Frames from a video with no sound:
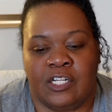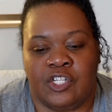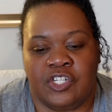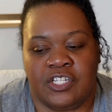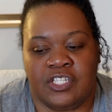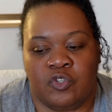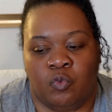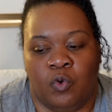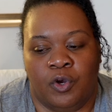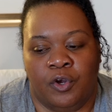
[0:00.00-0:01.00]
just
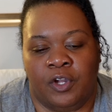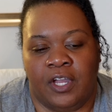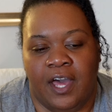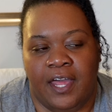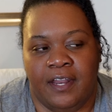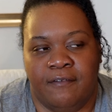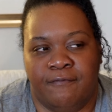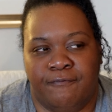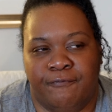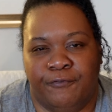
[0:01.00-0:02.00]
were kind of
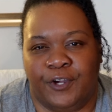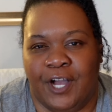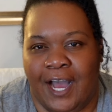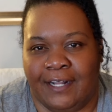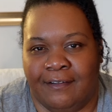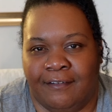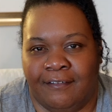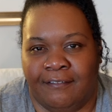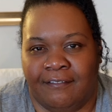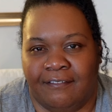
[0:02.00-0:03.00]
forgotten.